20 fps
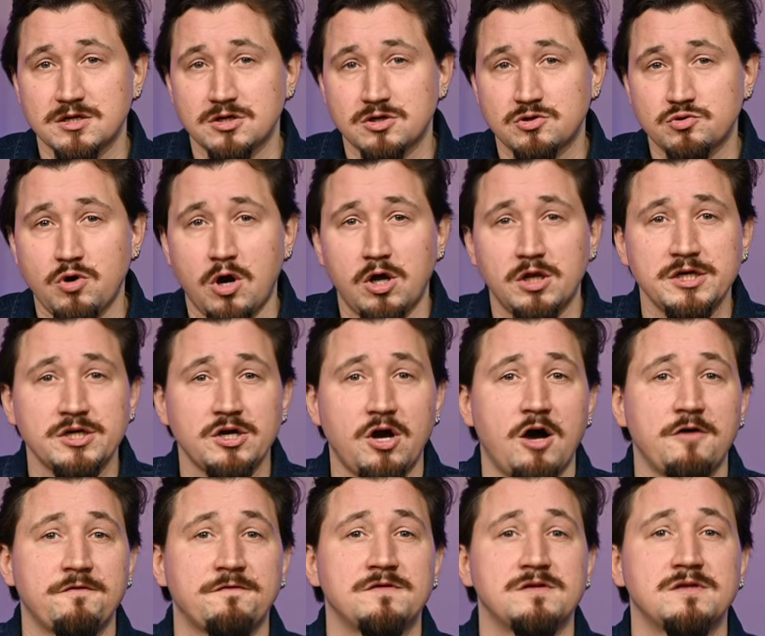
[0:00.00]
crawling
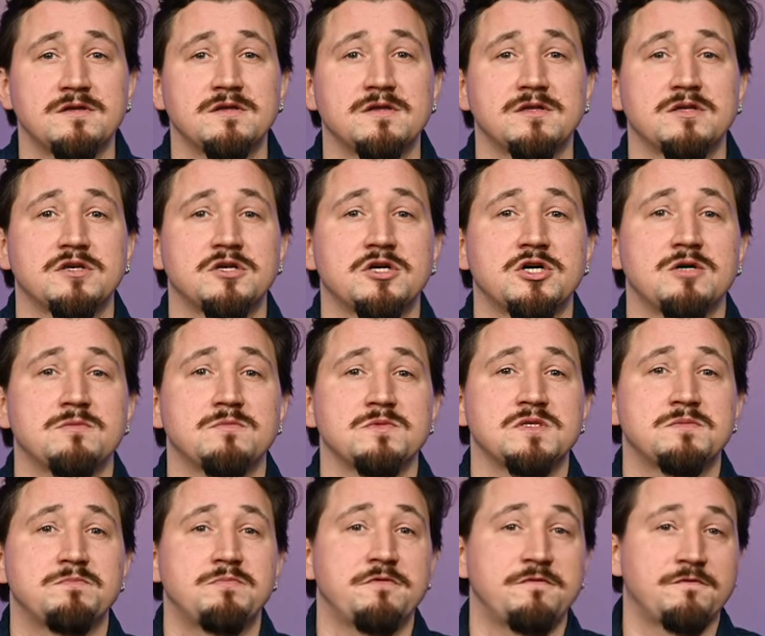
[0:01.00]
often
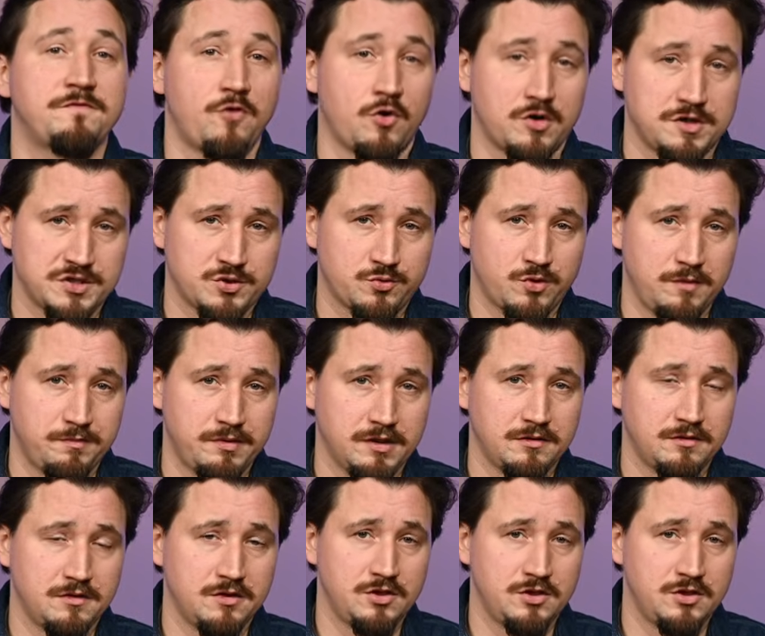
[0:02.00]
comes before scraping.